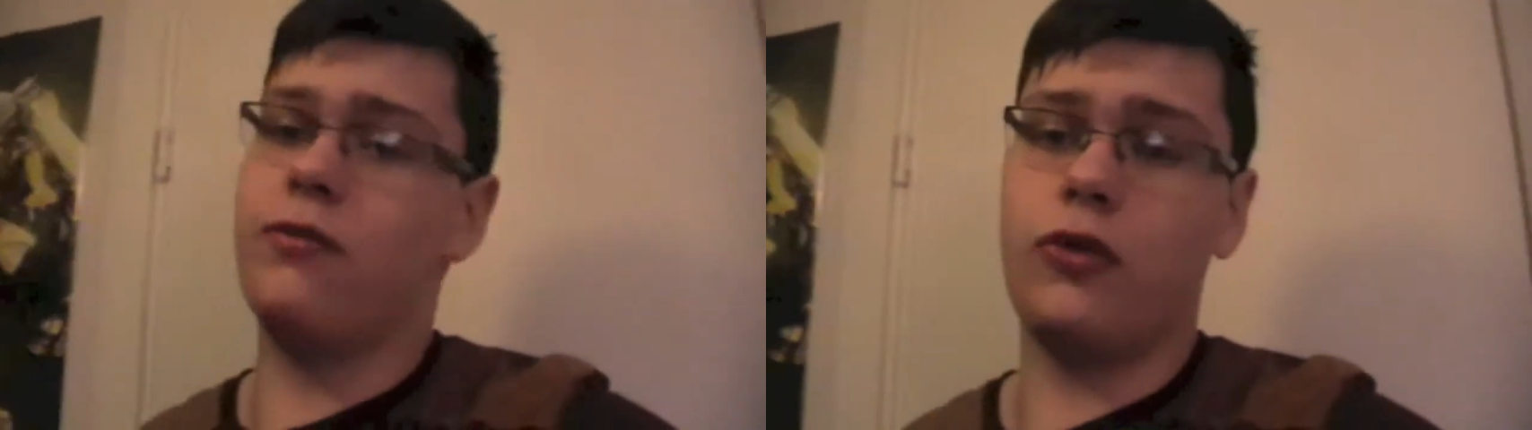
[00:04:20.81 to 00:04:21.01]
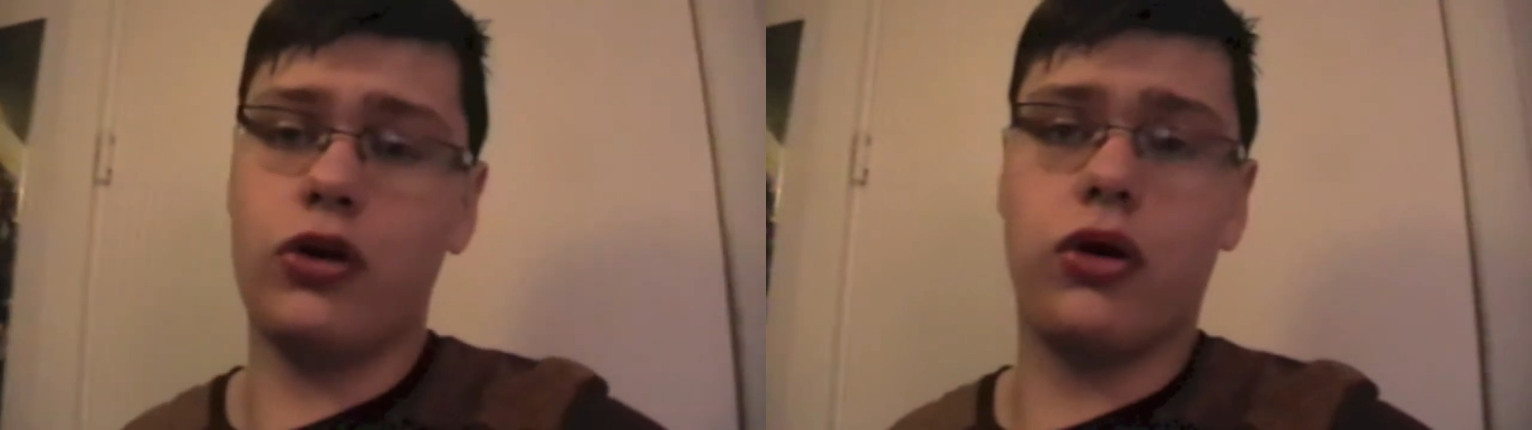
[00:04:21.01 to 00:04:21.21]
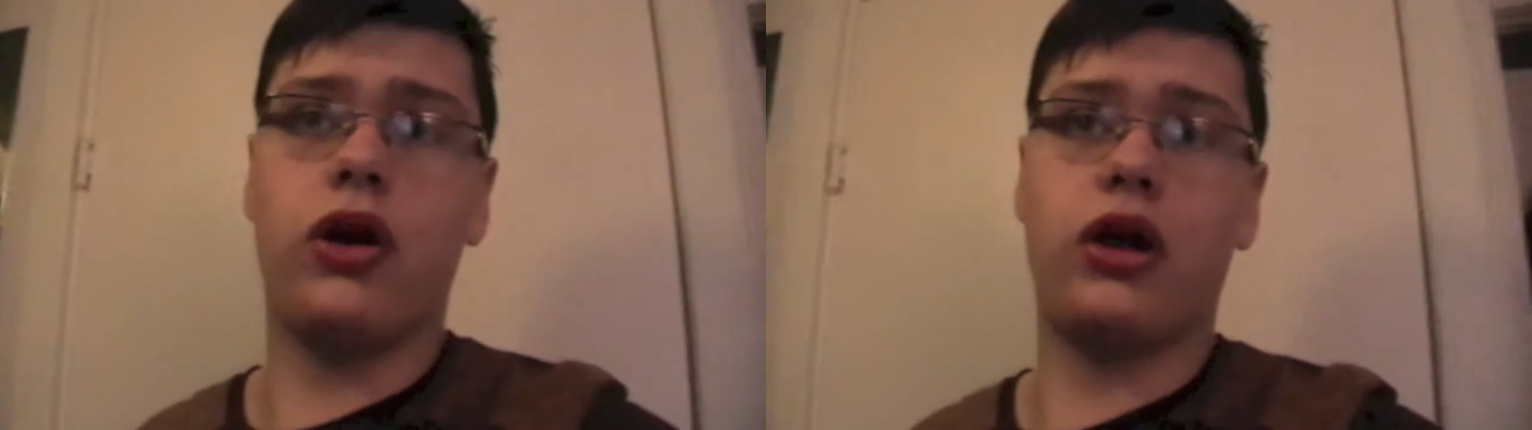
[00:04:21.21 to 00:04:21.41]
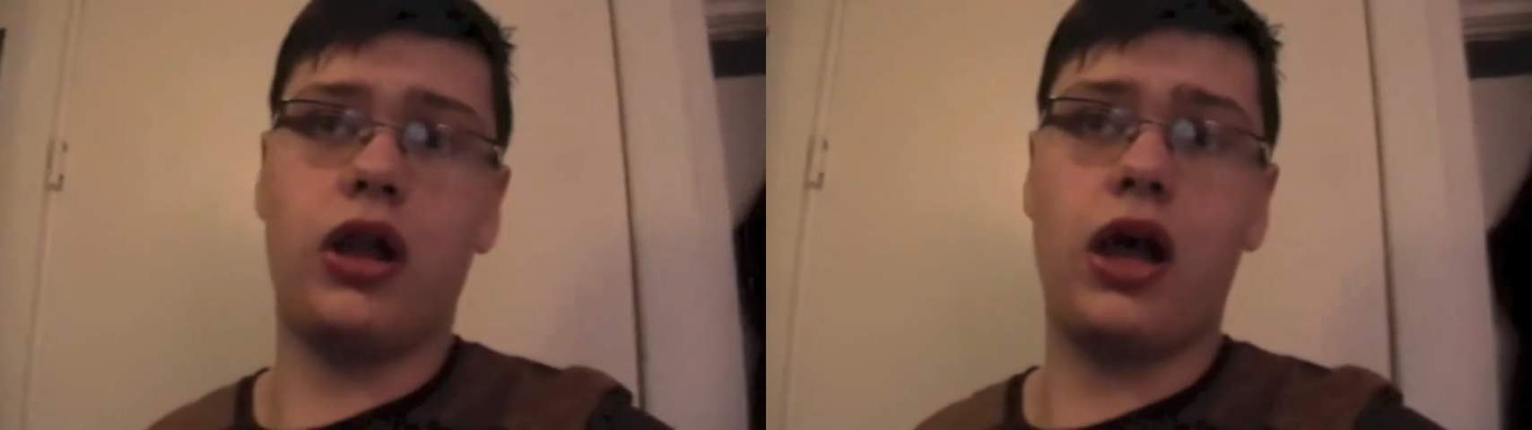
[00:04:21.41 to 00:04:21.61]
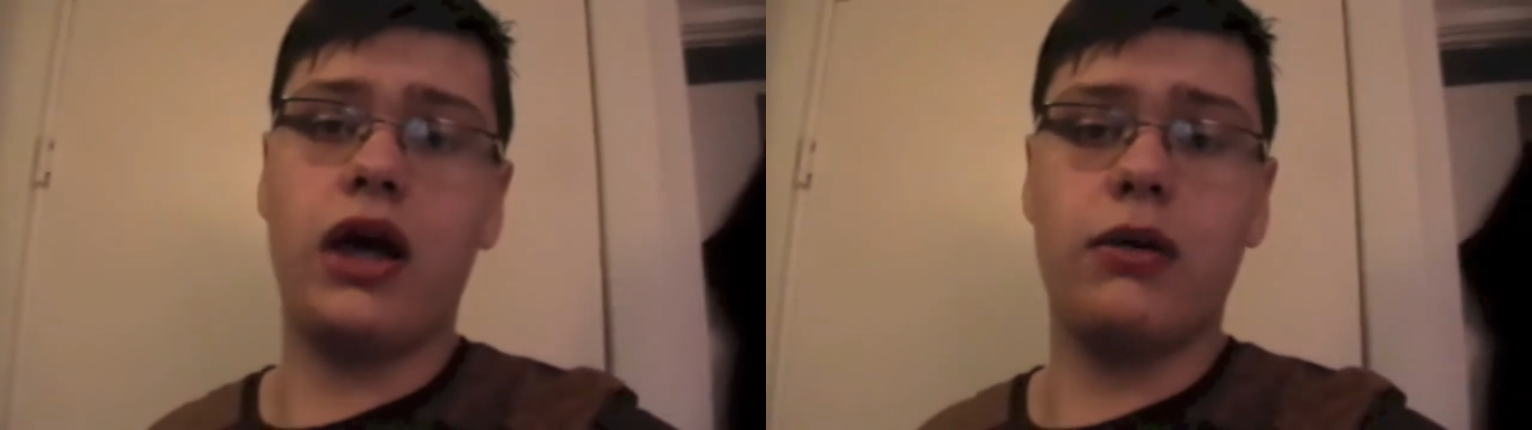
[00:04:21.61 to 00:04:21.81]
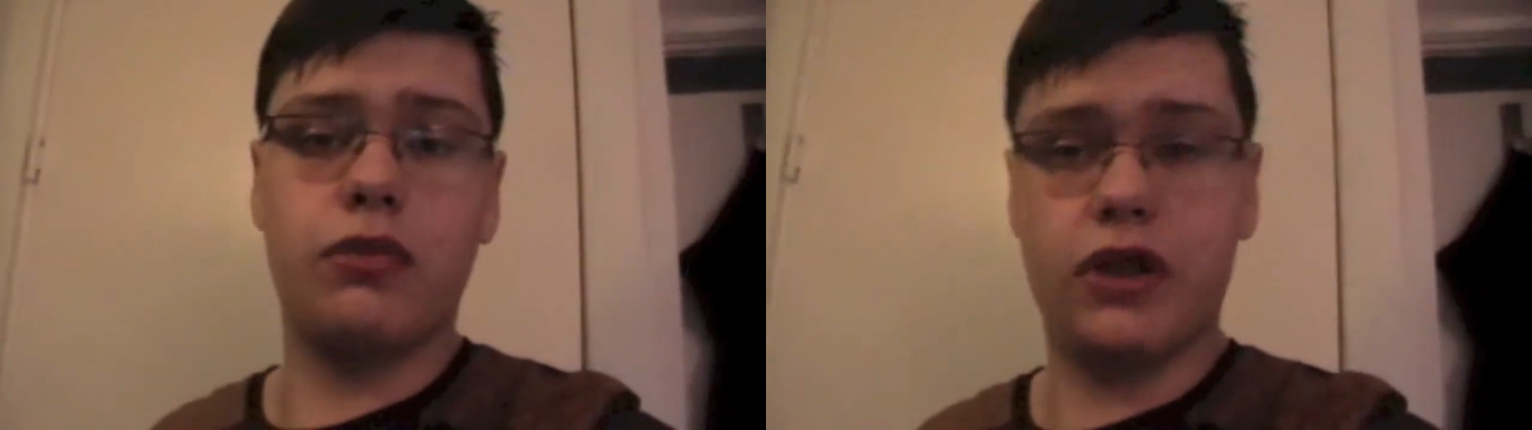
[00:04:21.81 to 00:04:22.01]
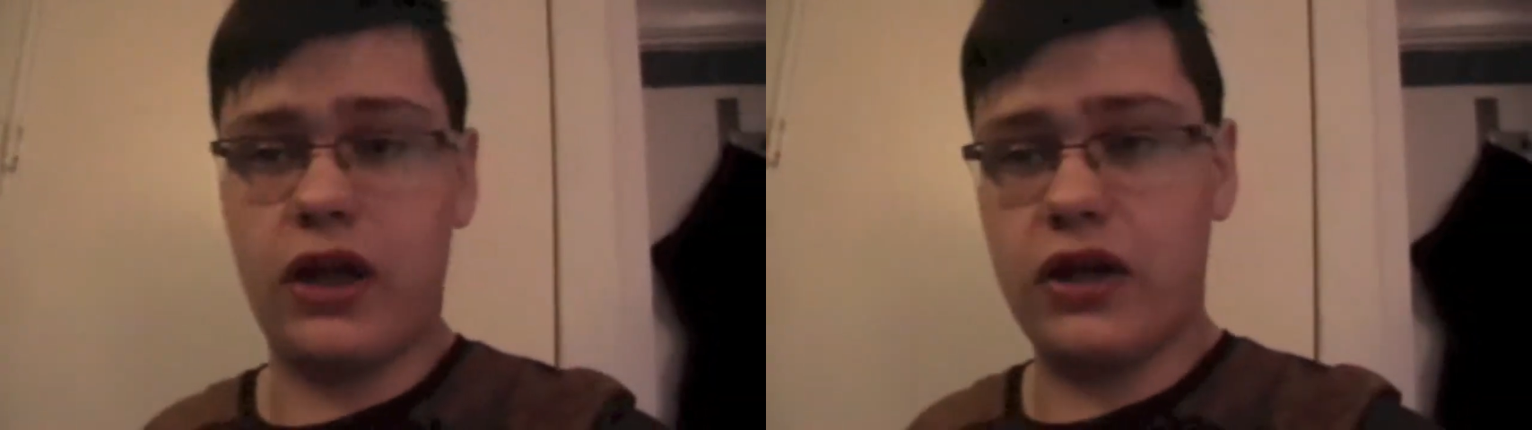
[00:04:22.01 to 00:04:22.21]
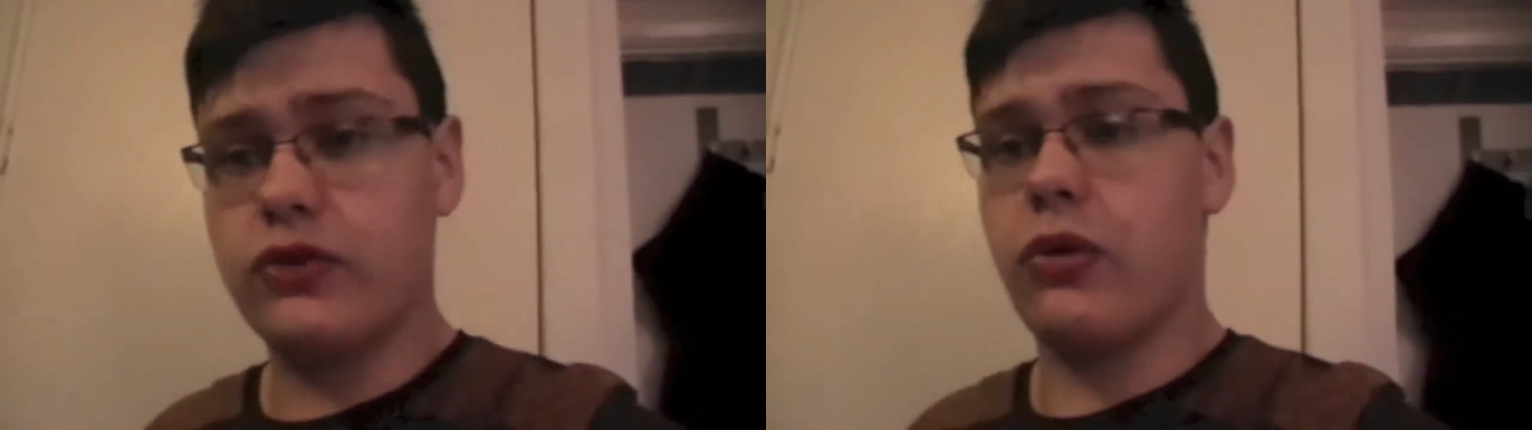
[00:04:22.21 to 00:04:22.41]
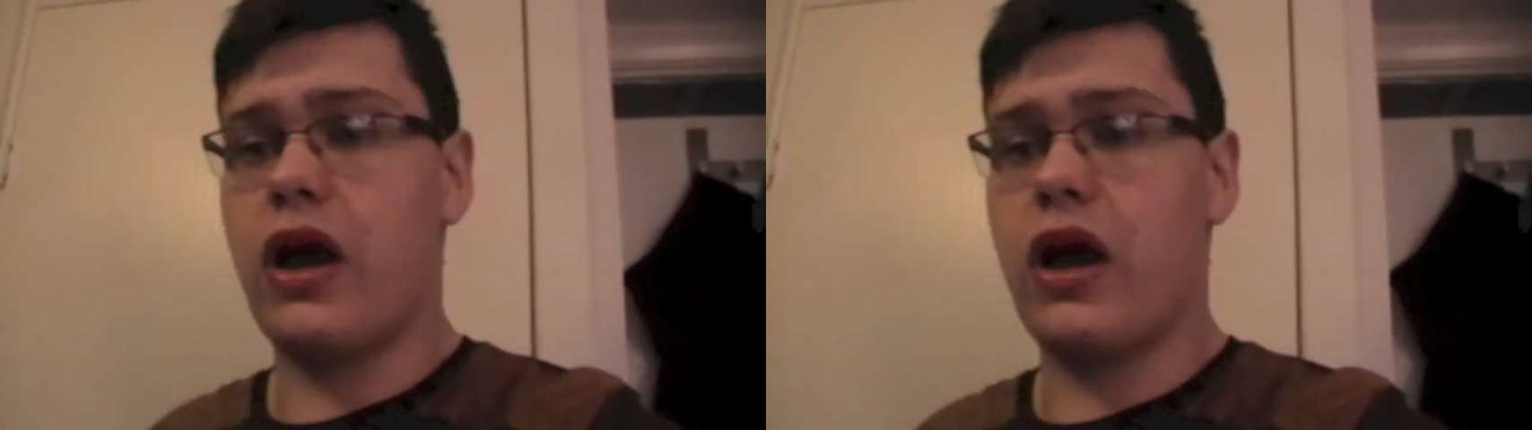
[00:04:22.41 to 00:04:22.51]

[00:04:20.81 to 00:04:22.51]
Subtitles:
I'm not going to lie, but that's